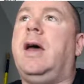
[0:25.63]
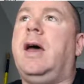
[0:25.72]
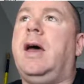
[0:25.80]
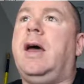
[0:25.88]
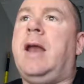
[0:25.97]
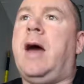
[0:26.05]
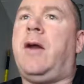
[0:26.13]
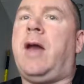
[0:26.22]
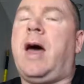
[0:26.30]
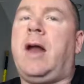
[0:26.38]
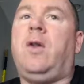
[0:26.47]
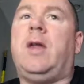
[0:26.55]
Now,
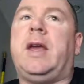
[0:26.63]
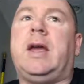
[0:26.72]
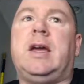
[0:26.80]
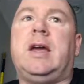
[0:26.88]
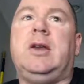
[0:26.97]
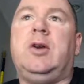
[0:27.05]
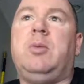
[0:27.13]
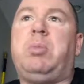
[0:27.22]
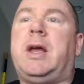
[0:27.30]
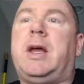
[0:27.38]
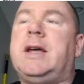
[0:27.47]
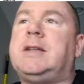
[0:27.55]
not only can you
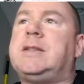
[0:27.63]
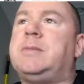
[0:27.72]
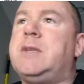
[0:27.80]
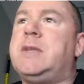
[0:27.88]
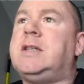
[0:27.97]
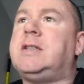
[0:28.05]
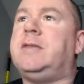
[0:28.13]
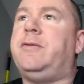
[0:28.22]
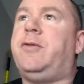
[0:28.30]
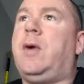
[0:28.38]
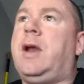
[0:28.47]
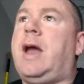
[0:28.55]
play some decent
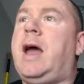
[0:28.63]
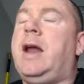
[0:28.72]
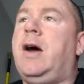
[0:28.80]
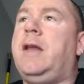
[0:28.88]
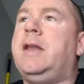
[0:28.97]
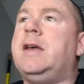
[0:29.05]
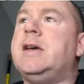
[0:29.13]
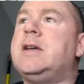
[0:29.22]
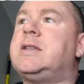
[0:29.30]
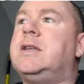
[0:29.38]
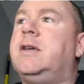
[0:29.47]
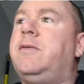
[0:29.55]
Fortnite on
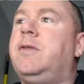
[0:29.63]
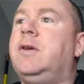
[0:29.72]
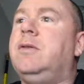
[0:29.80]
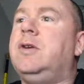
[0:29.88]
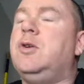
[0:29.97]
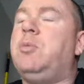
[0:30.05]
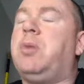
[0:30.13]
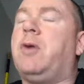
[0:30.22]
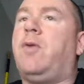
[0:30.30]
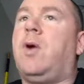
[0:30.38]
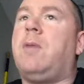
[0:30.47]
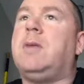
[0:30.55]
this if you do
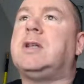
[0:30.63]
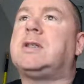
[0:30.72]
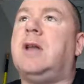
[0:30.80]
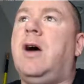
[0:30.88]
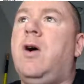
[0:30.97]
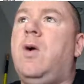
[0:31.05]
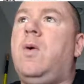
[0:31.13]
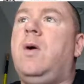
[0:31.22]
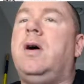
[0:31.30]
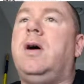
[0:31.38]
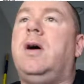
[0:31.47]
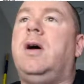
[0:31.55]
performance low,
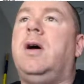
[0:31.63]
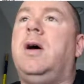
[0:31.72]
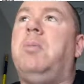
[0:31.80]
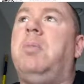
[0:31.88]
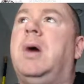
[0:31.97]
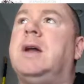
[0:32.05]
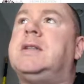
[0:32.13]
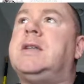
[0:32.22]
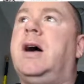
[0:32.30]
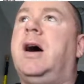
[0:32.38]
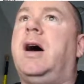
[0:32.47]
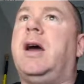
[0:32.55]
but
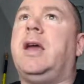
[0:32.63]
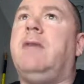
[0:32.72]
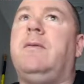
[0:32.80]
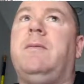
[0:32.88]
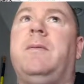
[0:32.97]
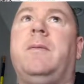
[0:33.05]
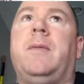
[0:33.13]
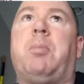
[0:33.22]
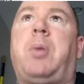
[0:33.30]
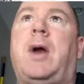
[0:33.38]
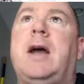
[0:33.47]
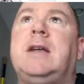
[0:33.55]
the
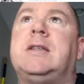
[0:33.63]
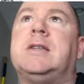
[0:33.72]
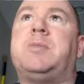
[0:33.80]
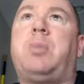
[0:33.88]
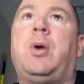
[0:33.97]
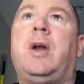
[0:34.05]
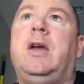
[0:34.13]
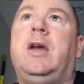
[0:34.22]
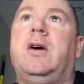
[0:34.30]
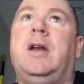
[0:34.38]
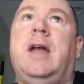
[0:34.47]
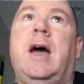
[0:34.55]
price is pretty
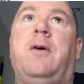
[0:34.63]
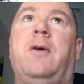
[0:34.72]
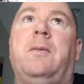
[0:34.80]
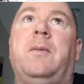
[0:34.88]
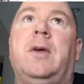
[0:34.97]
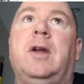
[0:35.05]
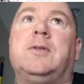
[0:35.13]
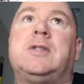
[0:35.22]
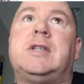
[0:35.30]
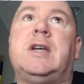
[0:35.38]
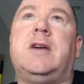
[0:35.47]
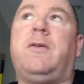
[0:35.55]
good. Now, you don't
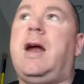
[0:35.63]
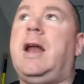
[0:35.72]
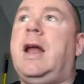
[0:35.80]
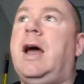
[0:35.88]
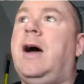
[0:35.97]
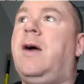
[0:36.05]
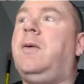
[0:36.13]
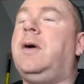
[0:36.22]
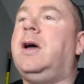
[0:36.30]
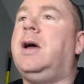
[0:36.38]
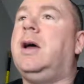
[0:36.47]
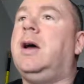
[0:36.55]
see it right now.
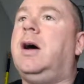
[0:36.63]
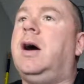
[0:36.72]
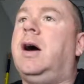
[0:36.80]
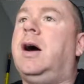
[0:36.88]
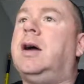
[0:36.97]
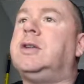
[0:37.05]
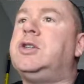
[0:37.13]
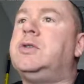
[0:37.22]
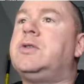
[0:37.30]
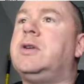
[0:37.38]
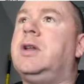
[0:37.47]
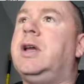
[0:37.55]
It's
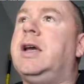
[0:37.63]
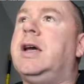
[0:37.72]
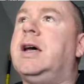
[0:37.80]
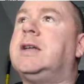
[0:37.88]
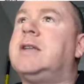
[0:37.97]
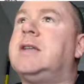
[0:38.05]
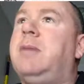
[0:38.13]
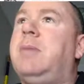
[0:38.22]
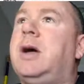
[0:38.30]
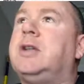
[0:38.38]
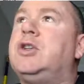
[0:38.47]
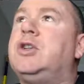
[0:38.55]
usually sub
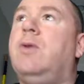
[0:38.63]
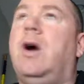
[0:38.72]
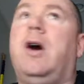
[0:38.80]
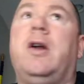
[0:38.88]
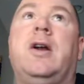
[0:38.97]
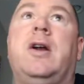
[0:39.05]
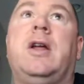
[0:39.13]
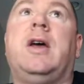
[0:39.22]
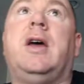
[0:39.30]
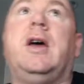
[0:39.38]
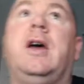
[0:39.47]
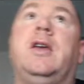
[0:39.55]
200.
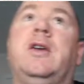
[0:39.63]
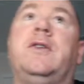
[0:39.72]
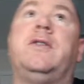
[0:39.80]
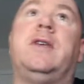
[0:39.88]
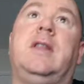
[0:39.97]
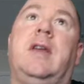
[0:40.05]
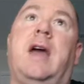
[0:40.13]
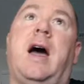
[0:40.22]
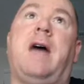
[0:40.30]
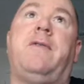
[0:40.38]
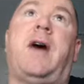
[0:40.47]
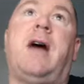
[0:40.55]
You see the
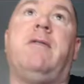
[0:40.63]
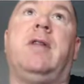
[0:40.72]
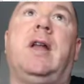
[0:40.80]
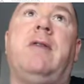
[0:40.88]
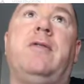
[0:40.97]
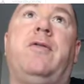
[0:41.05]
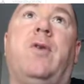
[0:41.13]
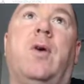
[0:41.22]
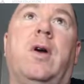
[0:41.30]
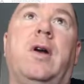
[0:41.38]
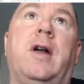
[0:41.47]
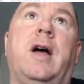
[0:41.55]
i5
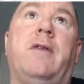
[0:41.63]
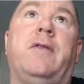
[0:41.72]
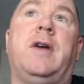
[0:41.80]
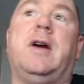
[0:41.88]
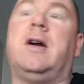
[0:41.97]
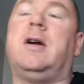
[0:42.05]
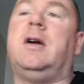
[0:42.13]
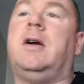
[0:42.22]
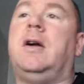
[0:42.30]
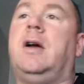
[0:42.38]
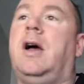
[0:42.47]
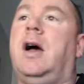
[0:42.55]
11400F here.
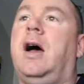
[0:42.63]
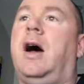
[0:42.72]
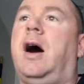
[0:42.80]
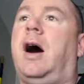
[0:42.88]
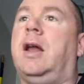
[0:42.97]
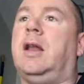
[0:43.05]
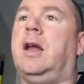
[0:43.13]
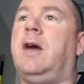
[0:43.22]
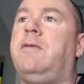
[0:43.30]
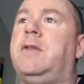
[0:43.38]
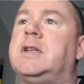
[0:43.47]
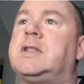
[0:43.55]
I love
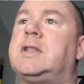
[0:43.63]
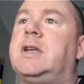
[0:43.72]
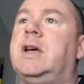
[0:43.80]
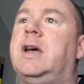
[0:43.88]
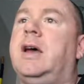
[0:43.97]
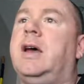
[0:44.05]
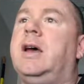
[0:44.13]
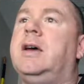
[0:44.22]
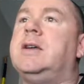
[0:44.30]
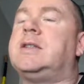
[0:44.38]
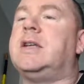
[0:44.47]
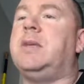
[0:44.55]
this
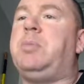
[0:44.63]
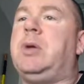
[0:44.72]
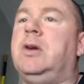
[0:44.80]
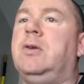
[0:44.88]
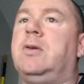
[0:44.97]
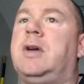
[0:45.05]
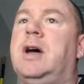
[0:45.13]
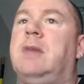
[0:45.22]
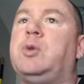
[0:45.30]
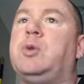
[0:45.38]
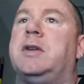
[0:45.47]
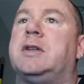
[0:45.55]
CPU. Comes
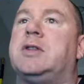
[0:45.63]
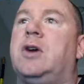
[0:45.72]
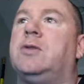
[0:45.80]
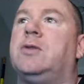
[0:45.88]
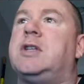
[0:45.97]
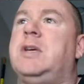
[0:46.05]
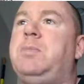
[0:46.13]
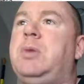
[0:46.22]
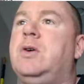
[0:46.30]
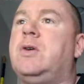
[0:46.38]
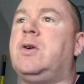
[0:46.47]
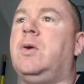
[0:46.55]
with its own
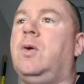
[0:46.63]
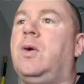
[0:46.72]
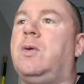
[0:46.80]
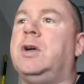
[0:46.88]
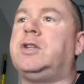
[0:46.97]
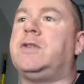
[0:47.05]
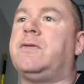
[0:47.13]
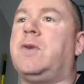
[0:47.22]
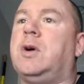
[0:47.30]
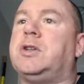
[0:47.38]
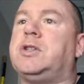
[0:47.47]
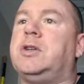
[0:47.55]
CPU cooler, which of
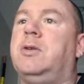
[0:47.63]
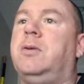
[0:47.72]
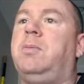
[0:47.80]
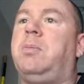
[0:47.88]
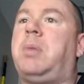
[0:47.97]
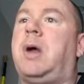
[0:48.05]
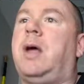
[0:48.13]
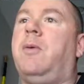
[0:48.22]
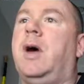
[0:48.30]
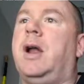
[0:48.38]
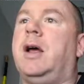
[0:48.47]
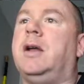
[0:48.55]
course you'll probably
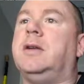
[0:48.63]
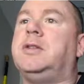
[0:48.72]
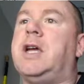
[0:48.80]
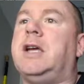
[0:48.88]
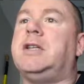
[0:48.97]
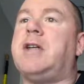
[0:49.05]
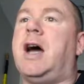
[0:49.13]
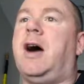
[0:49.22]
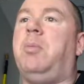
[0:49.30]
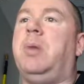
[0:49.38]
want to change out.